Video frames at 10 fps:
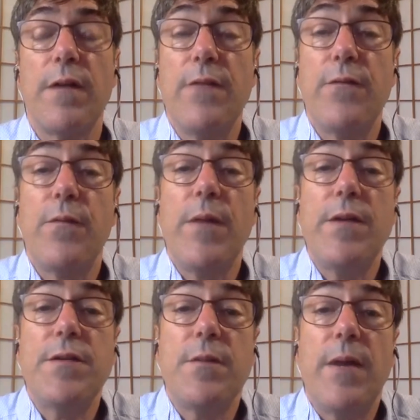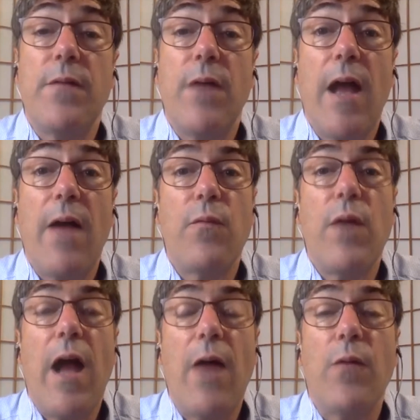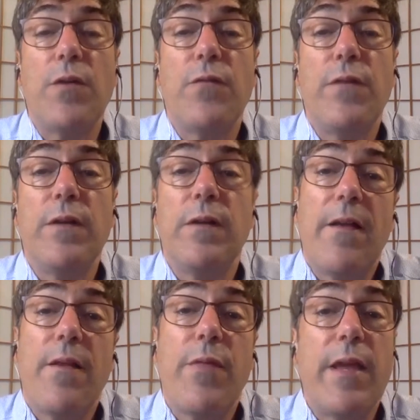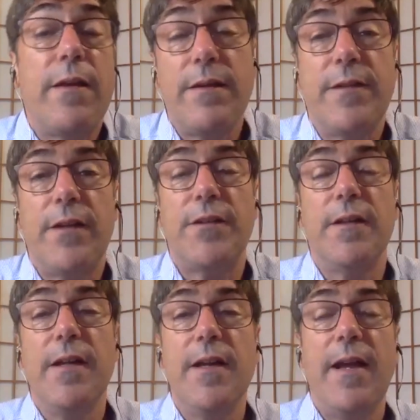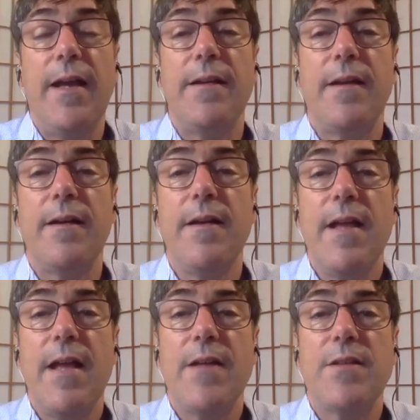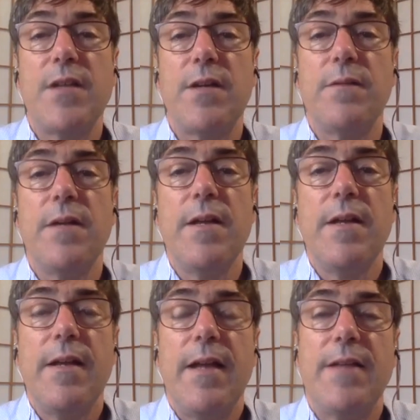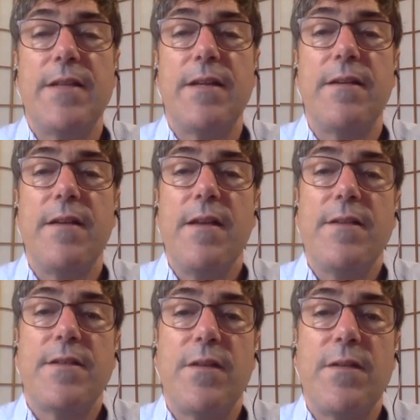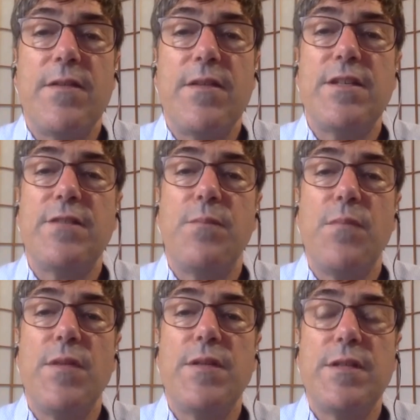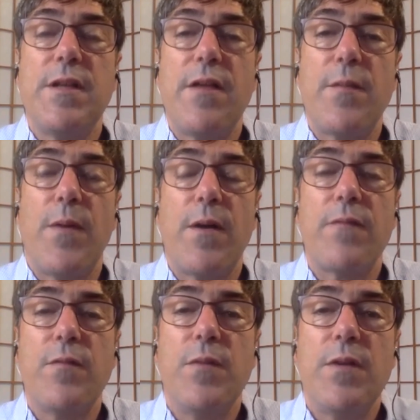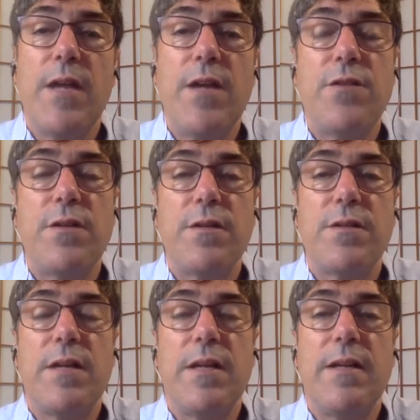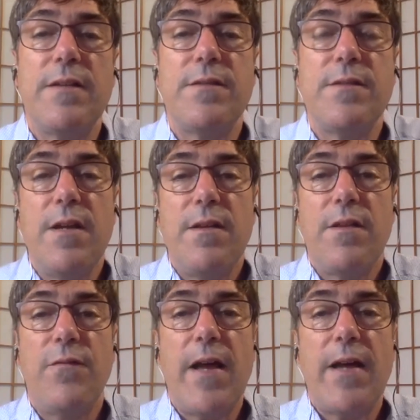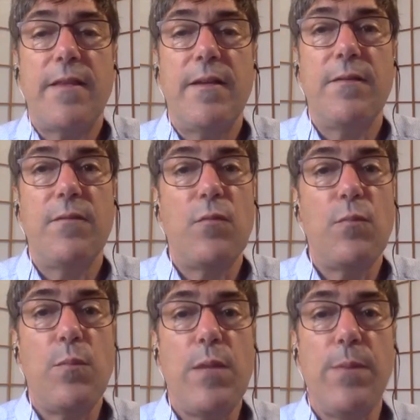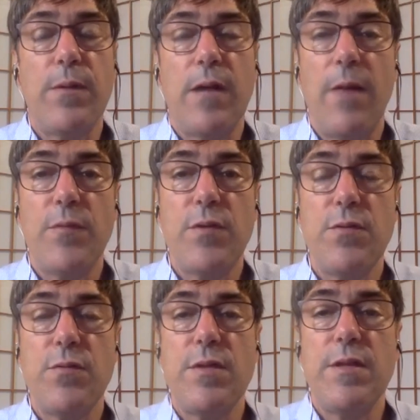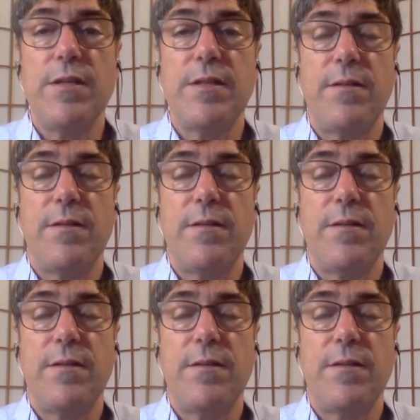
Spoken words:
information about what to feel, how to think, etc. And so this is the other part of communication. It is the fact that people come to these